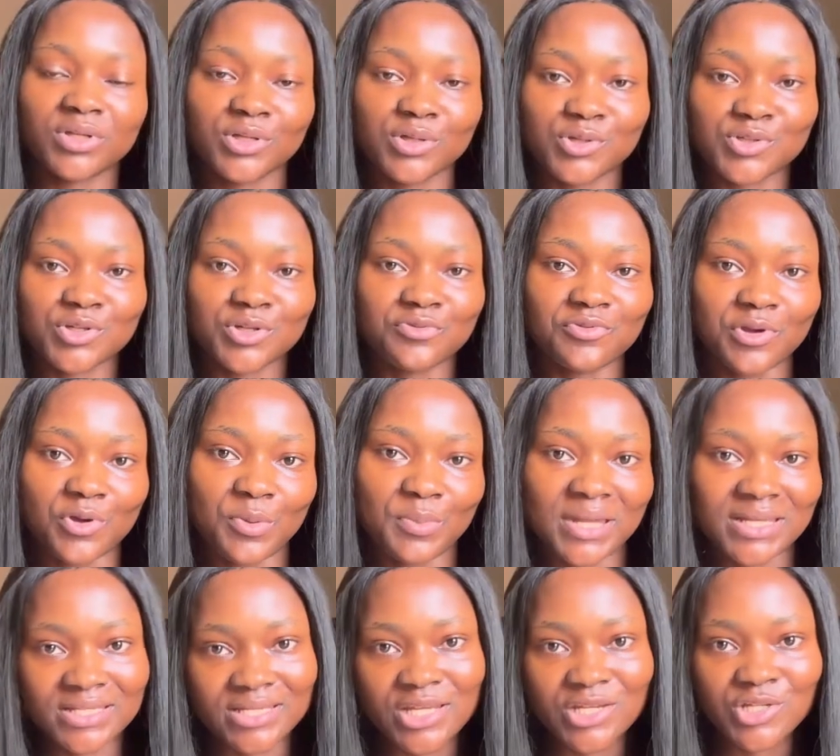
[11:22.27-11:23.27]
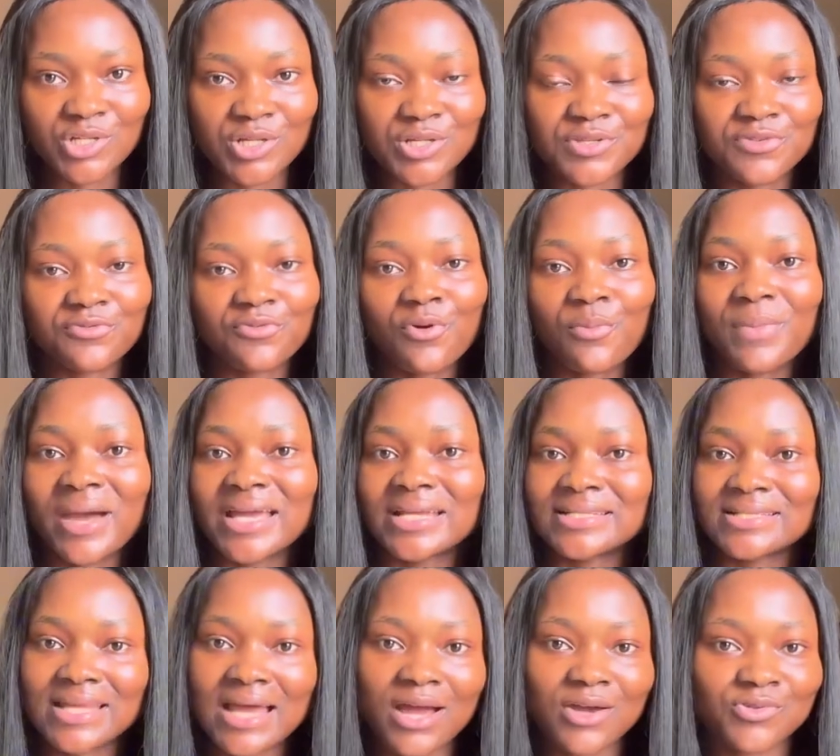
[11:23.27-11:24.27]
lotion recommendations for my
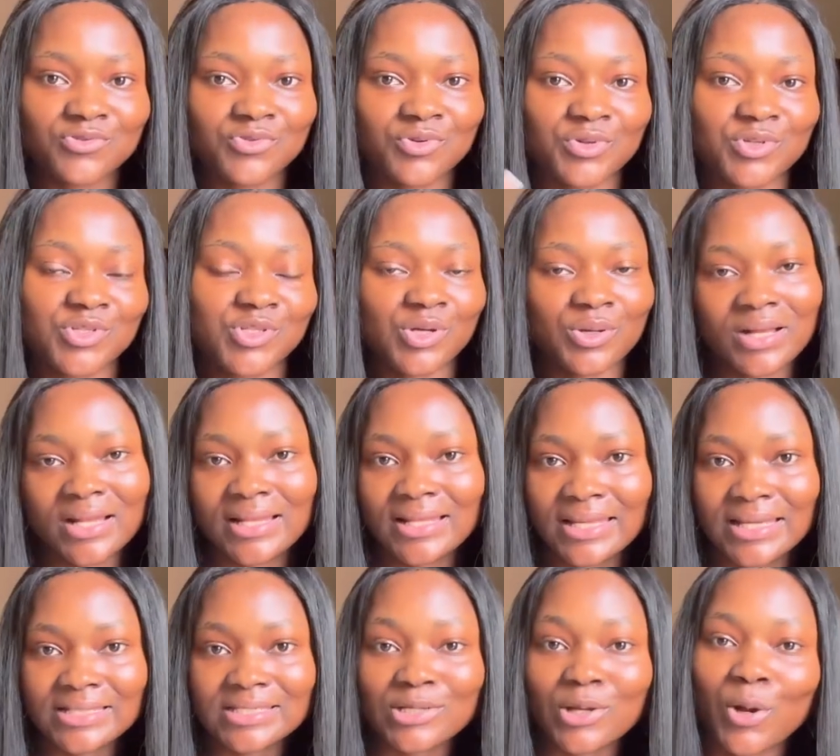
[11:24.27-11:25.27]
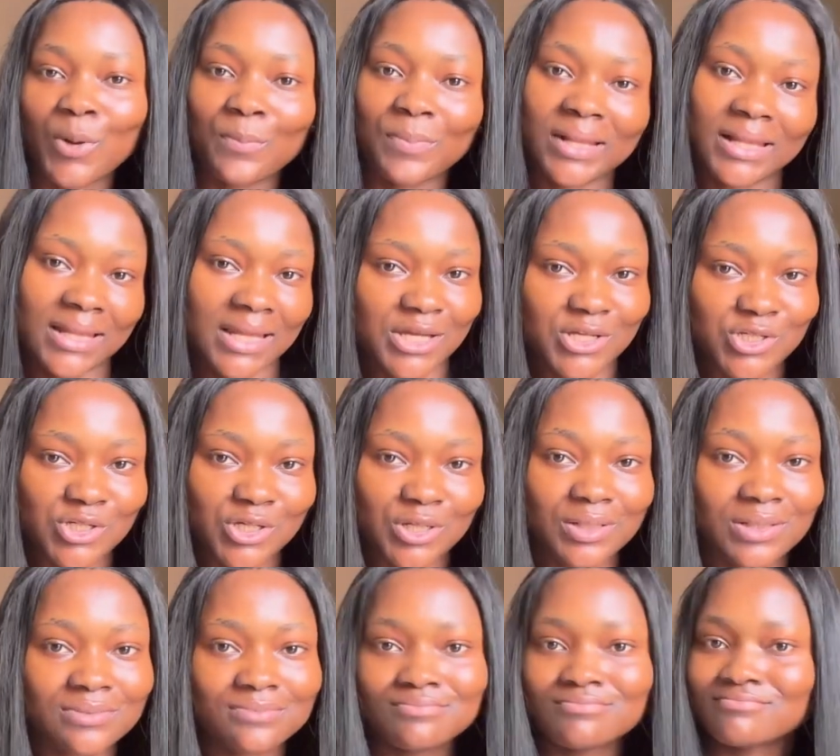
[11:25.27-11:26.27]
dark stroke chocolate
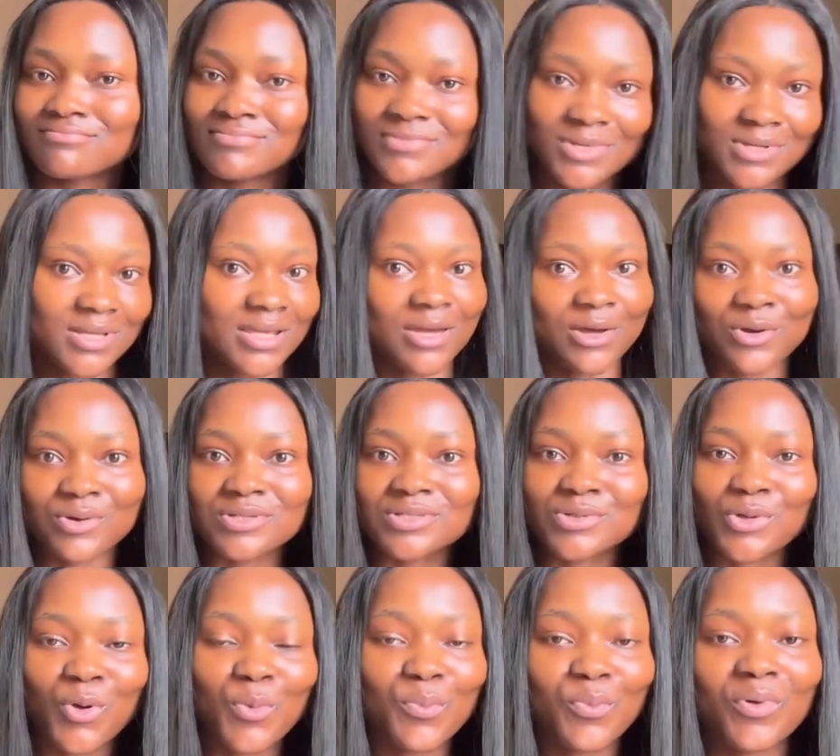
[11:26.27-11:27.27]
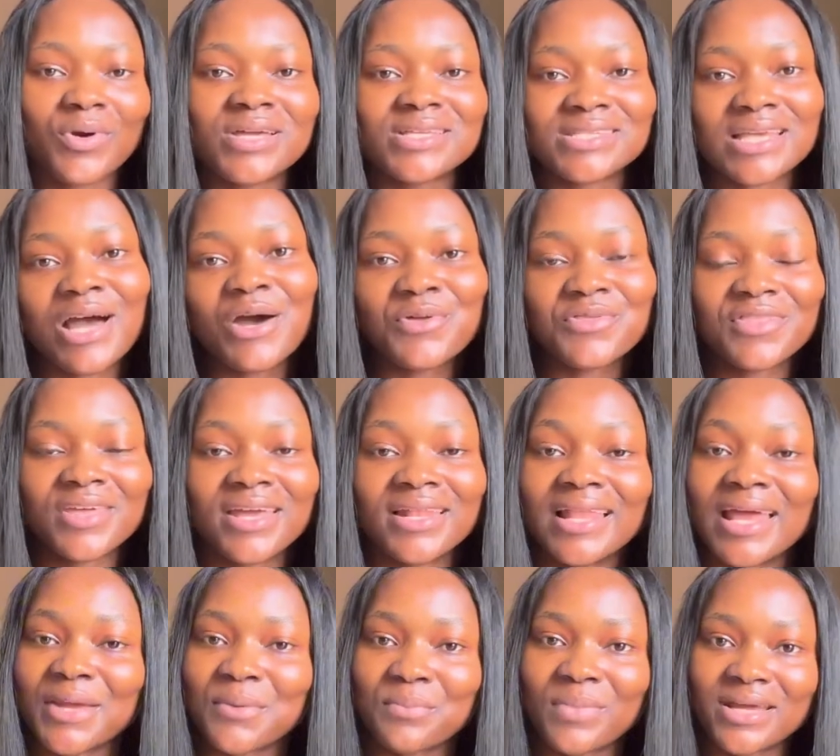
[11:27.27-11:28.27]
complexion girls or boys out there
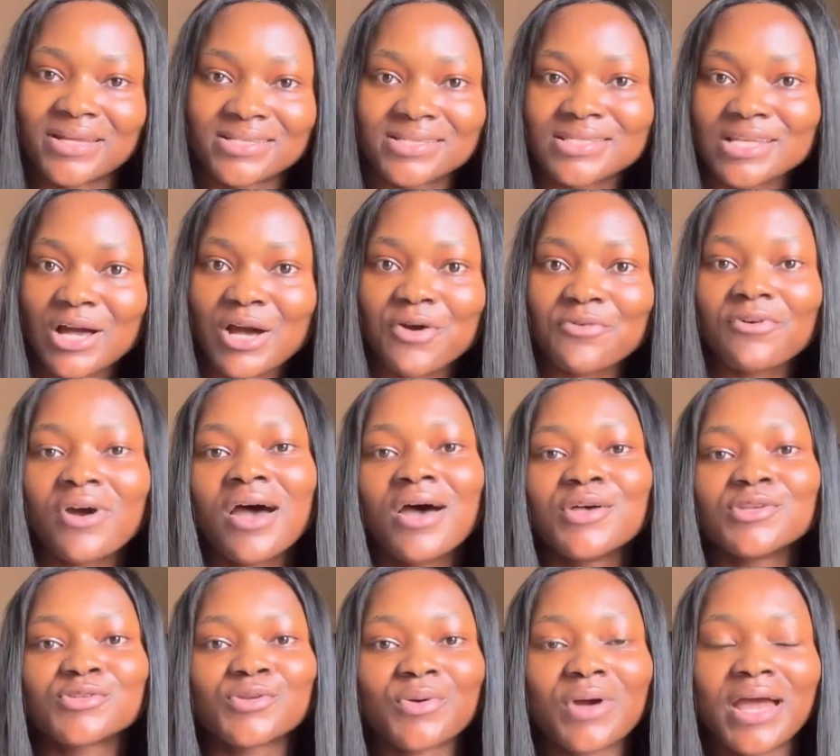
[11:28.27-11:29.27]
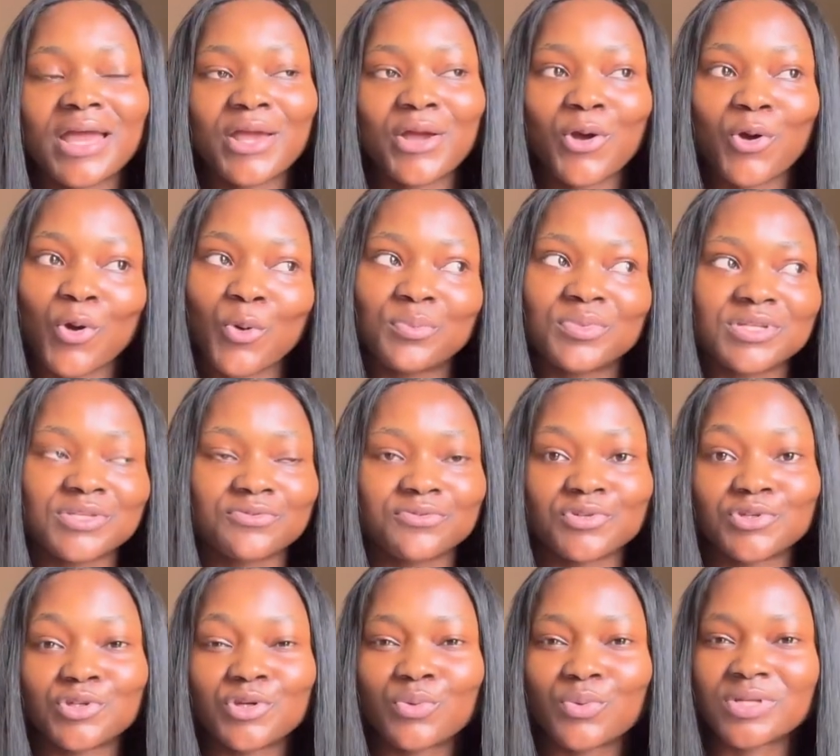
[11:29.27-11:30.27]
like myself so i hope this
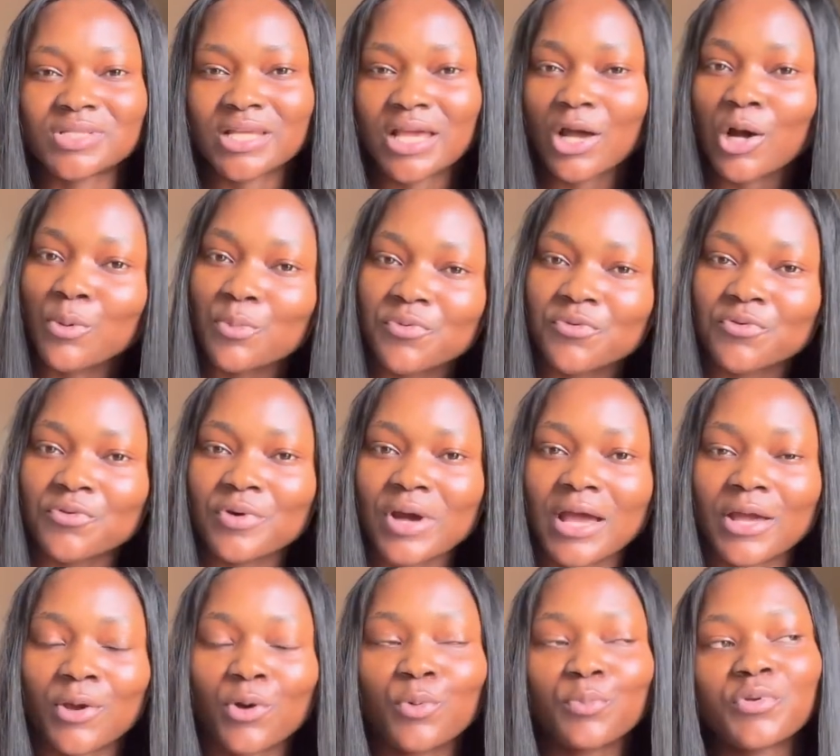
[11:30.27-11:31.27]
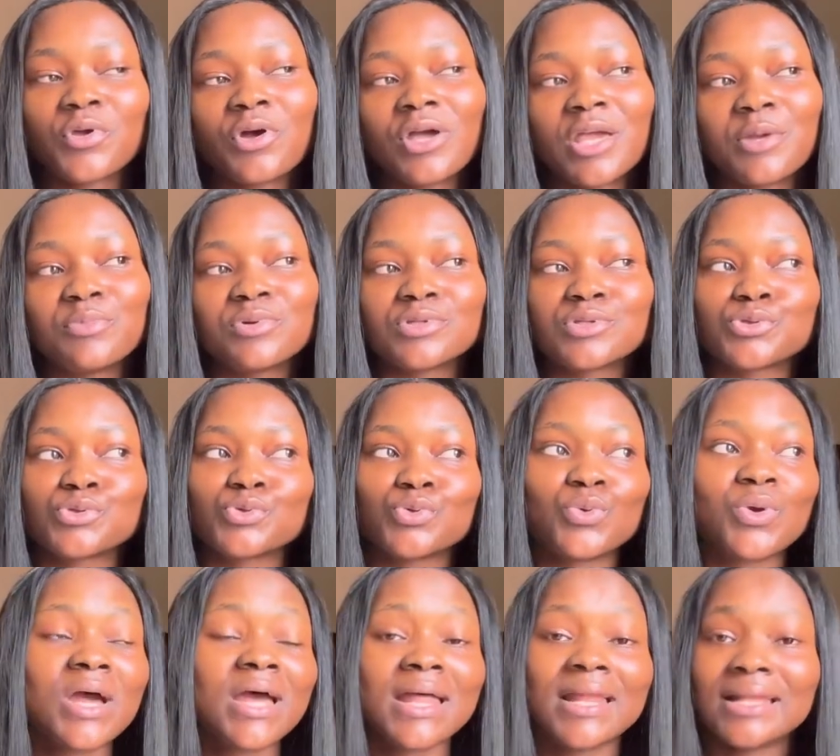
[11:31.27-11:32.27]
video was helpful i hope you're able to
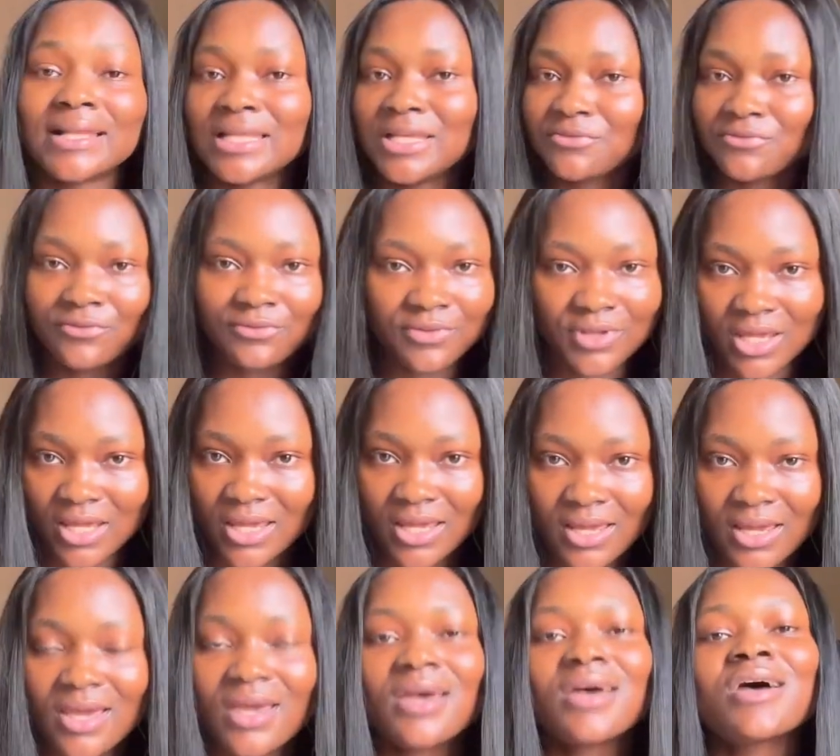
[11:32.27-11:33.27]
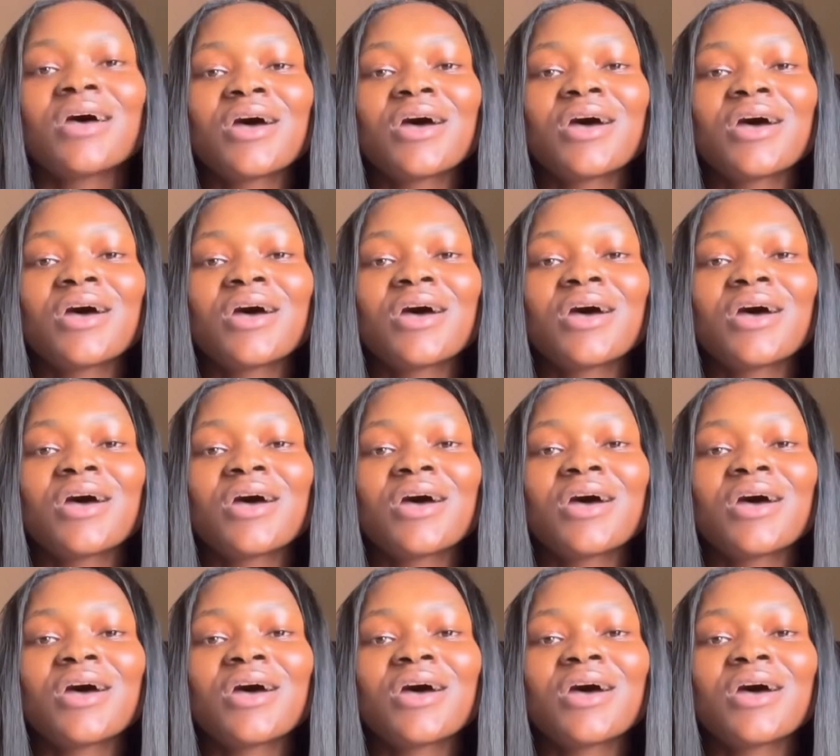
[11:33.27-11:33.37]
live here